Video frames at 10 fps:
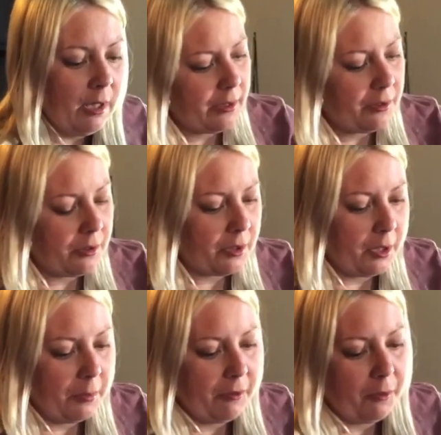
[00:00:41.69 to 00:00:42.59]
That's just going
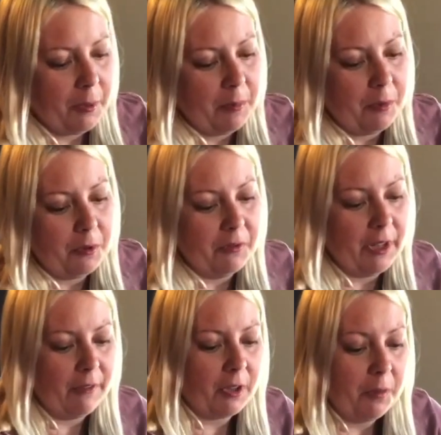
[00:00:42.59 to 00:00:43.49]
to be for people who've
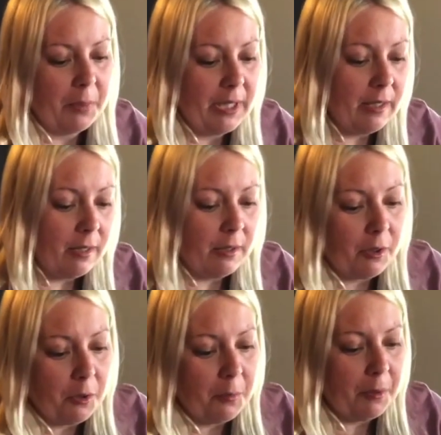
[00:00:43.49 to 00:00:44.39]
never competed in the
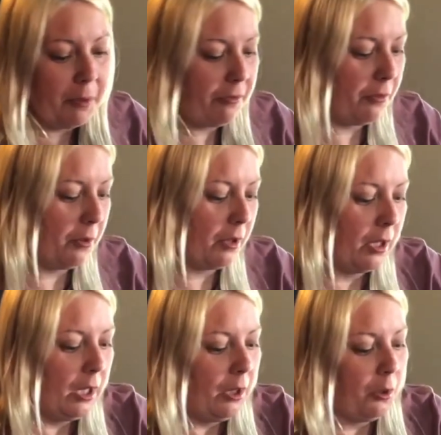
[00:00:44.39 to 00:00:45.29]
open before
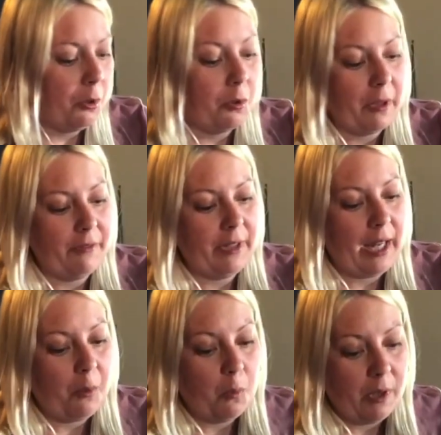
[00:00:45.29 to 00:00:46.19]
or who have
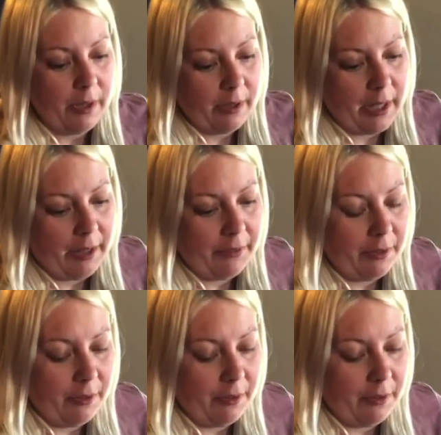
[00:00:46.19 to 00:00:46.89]
not won a novice